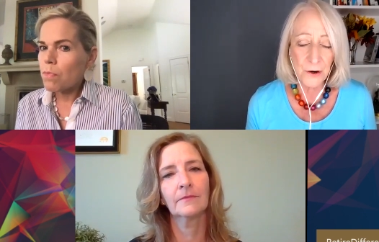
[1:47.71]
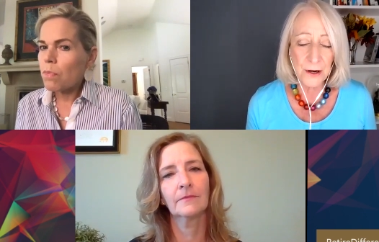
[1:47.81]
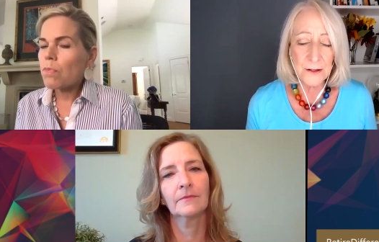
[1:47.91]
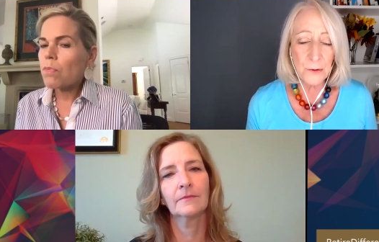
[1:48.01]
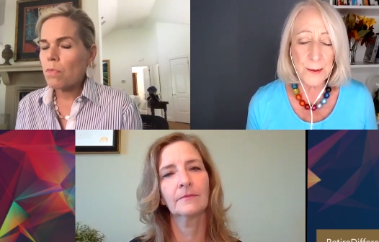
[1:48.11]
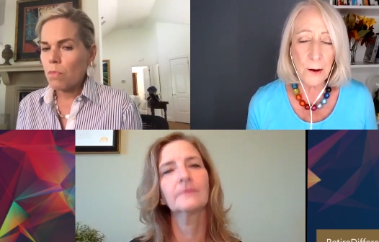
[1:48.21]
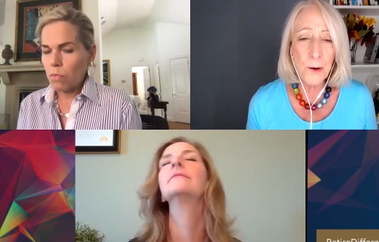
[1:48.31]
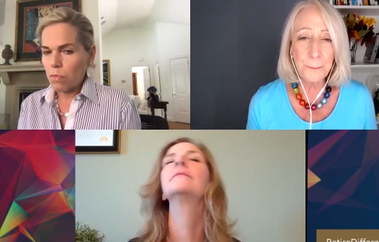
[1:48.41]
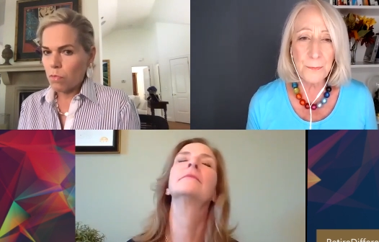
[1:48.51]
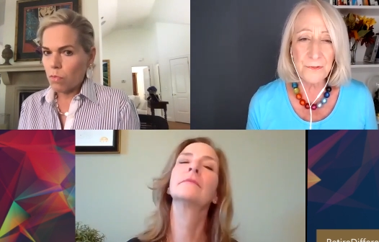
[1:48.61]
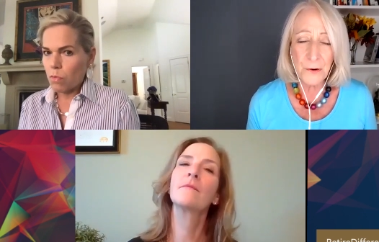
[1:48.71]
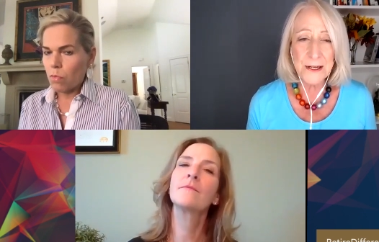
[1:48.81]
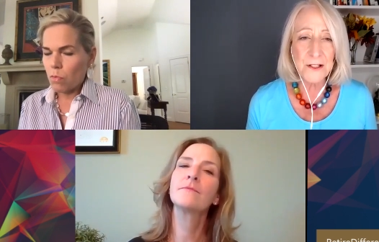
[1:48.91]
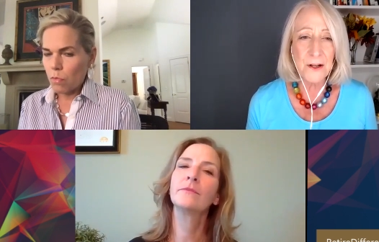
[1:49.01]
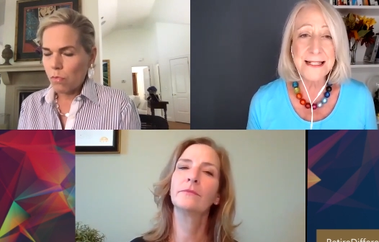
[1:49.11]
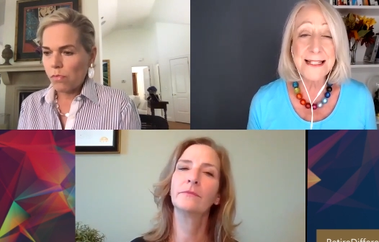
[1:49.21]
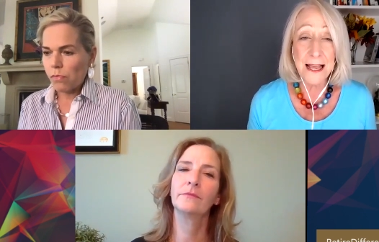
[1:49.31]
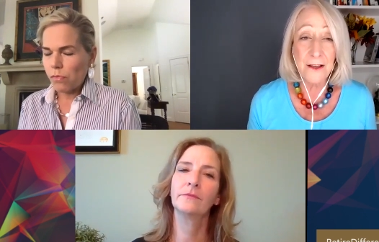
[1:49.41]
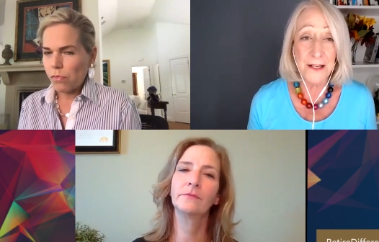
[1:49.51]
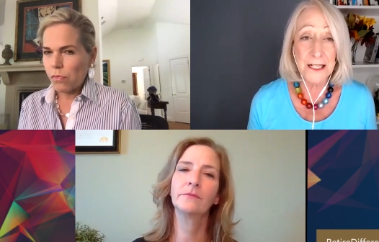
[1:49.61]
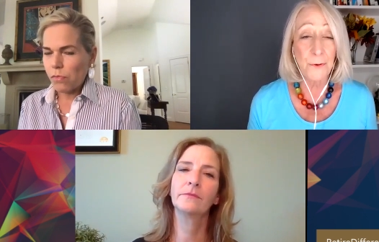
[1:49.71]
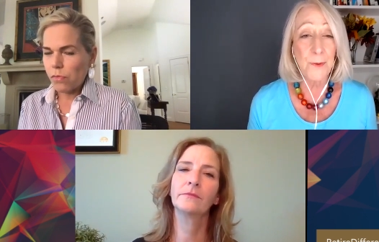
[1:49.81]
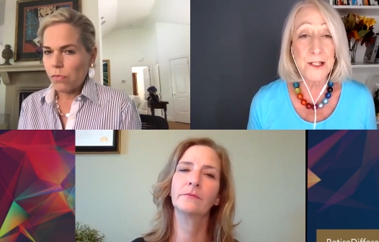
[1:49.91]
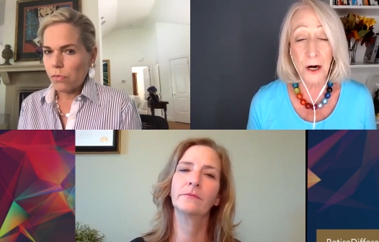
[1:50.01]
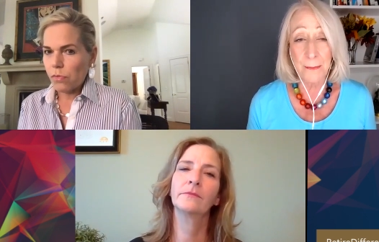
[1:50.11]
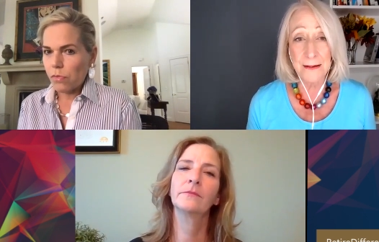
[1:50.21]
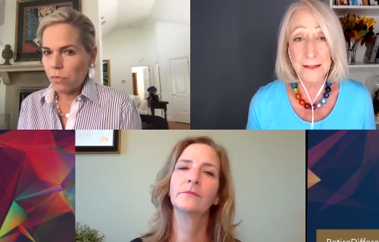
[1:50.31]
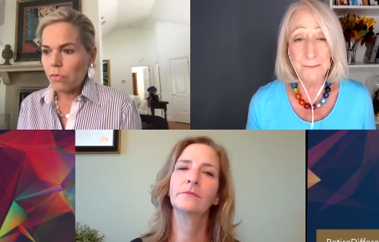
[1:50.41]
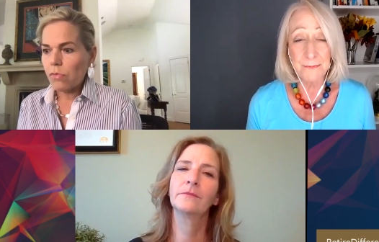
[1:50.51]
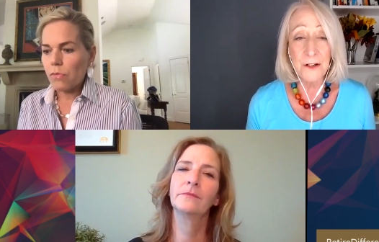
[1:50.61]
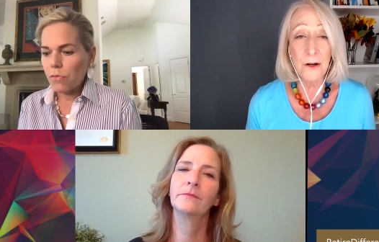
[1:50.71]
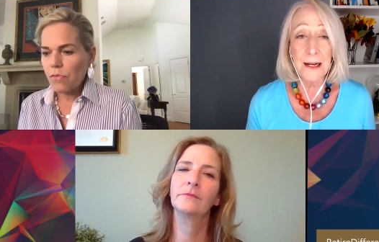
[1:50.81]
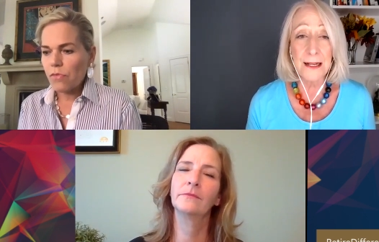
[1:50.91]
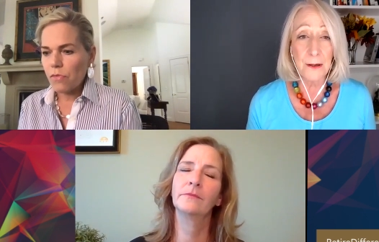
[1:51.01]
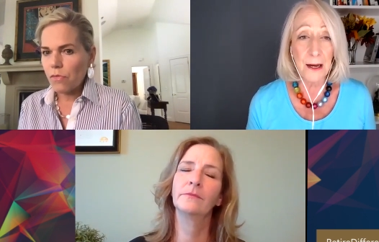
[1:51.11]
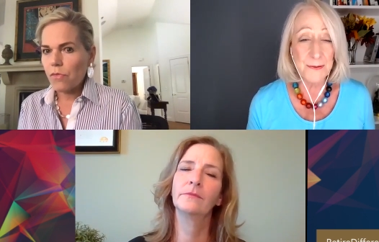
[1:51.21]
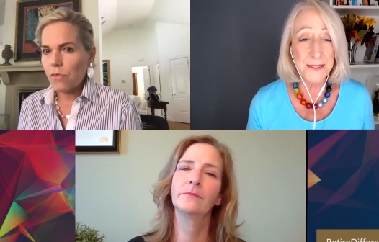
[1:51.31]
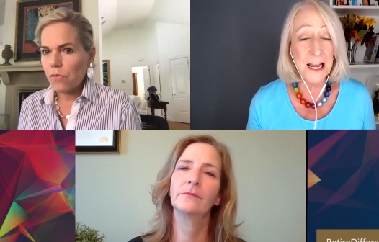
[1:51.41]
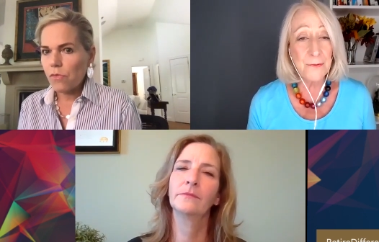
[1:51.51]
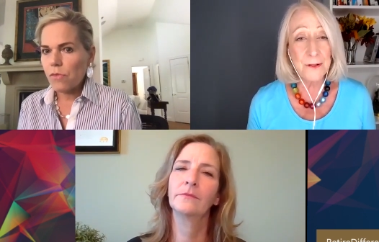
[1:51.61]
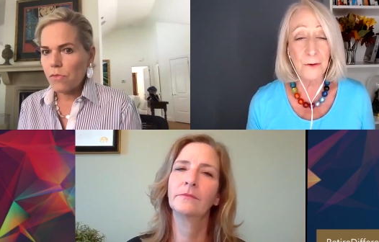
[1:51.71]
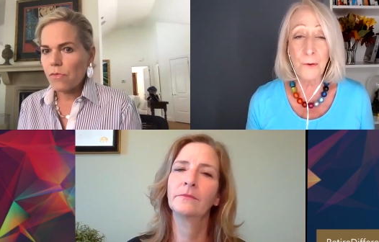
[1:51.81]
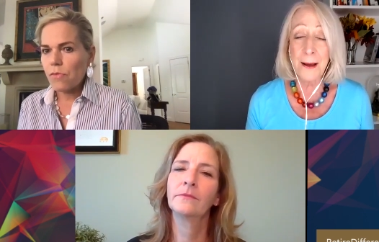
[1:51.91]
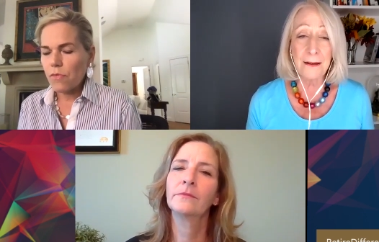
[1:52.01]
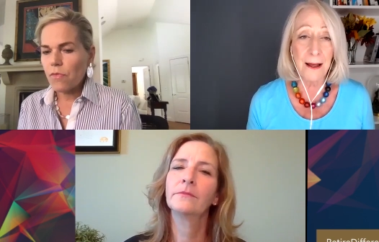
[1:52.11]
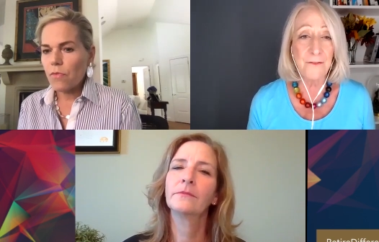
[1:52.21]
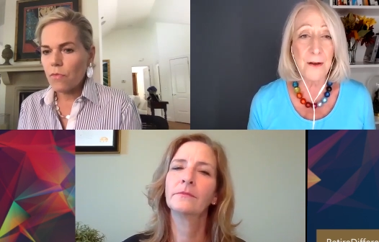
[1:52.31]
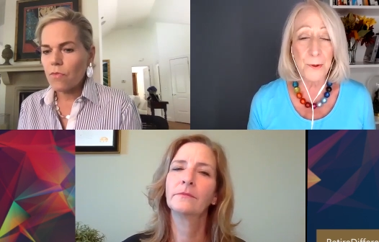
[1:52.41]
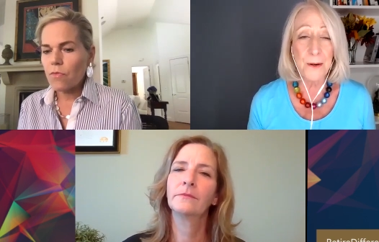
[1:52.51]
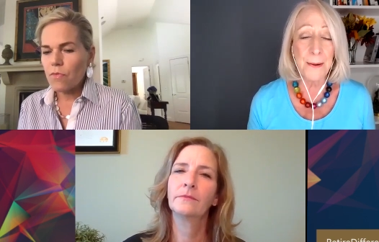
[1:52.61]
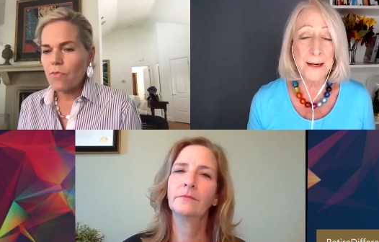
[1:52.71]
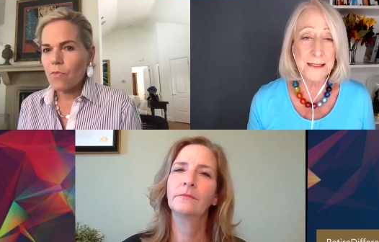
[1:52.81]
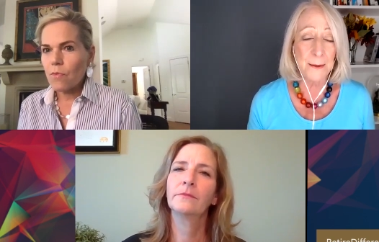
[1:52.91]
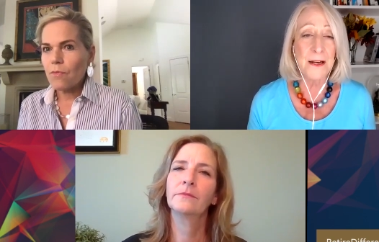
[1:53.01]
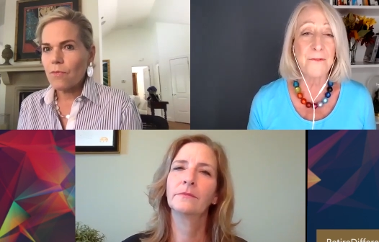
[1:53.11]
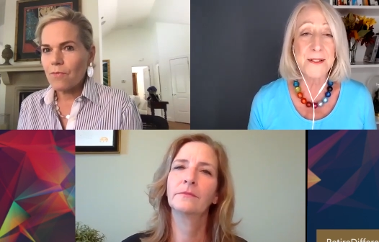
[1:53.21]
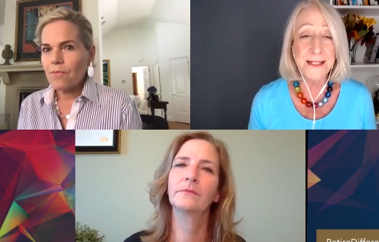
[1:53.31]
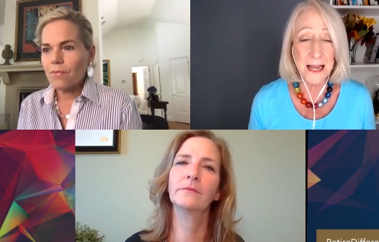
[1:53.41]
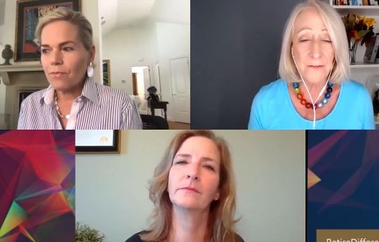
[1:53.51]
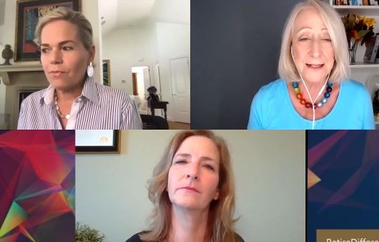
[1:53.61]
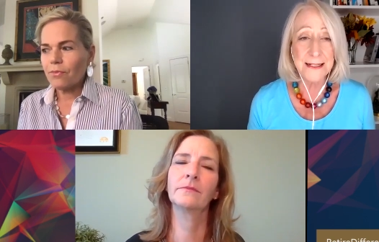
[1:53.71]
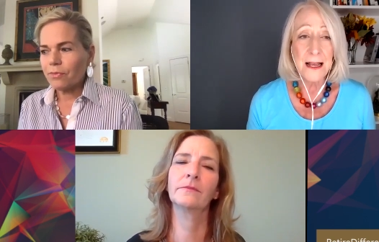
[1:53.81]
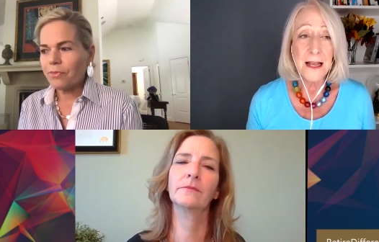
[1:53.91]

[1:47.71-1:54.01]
Speaker 1: you know we all focus on savings for retirement you know like i've saved all my life i put a month's salary for savings